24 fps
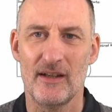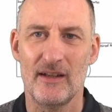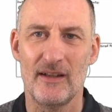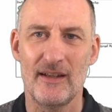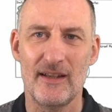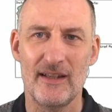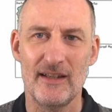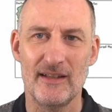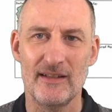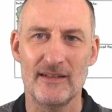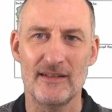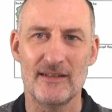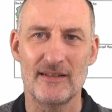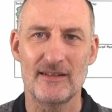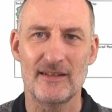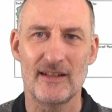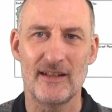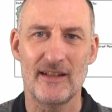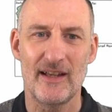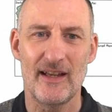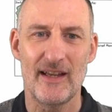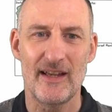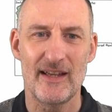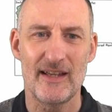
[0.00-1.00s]
is
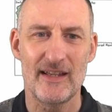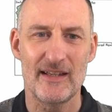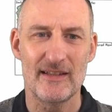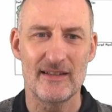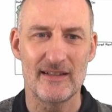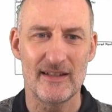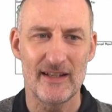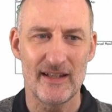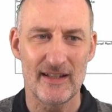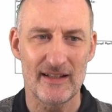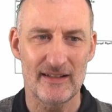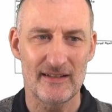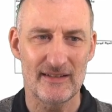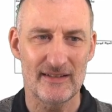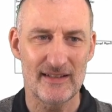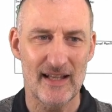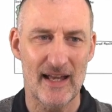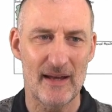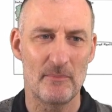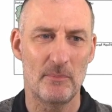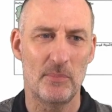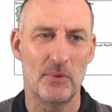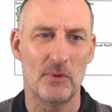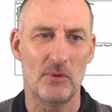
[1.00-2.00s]
an
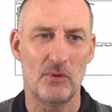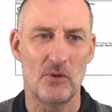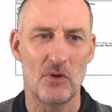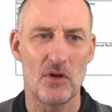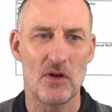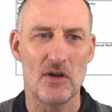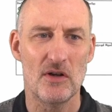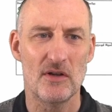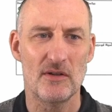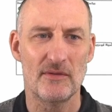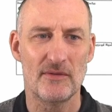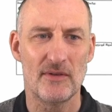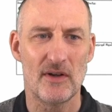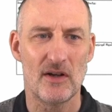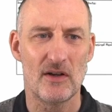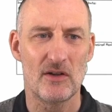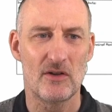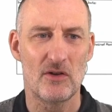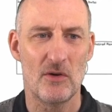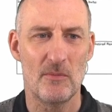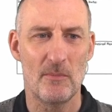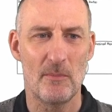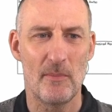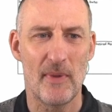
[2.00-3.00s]
example of
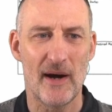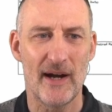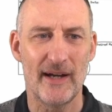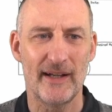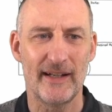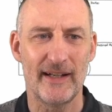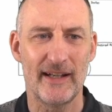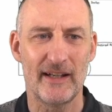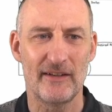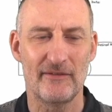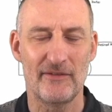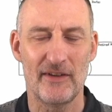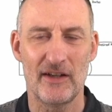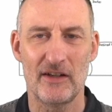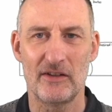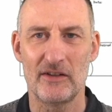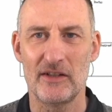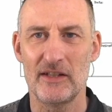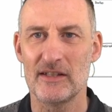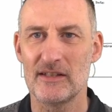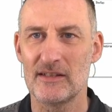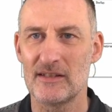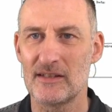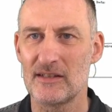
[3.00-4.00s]
combining
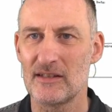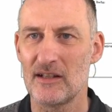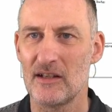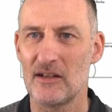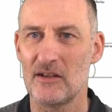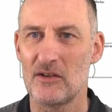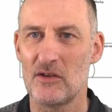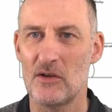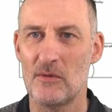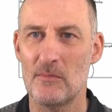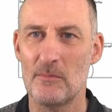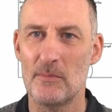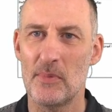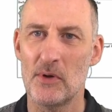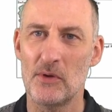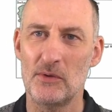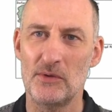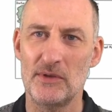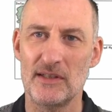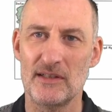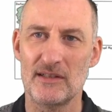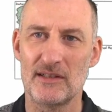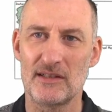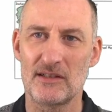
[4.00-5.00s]
various
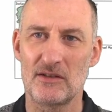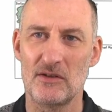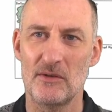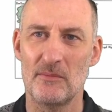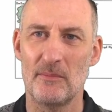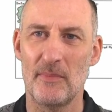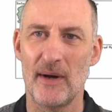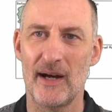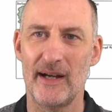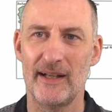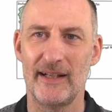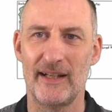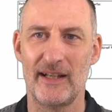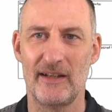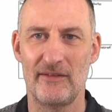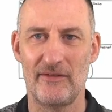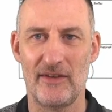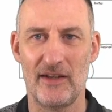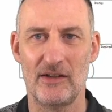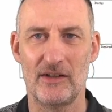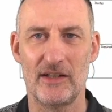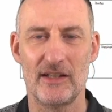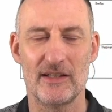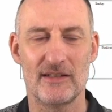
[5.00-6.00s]
components, combining
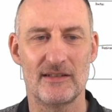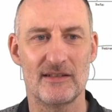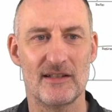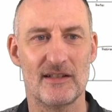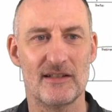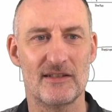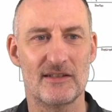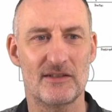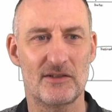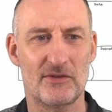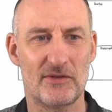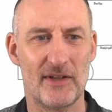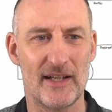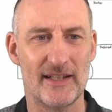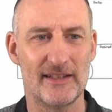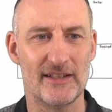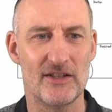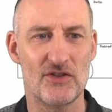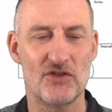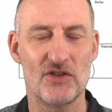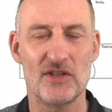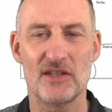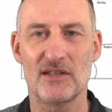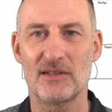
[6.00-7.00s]
various
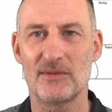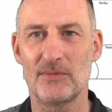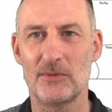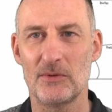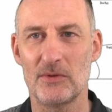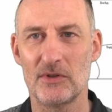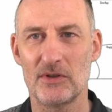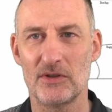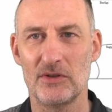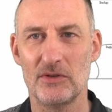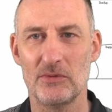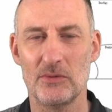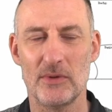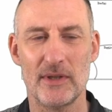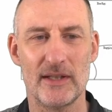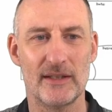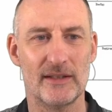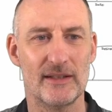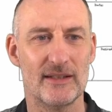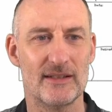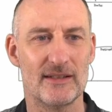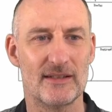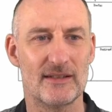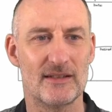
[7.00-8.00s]
strategies for doing
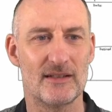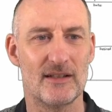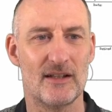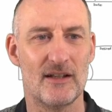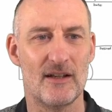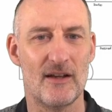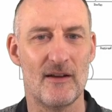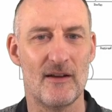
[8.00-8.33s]
this.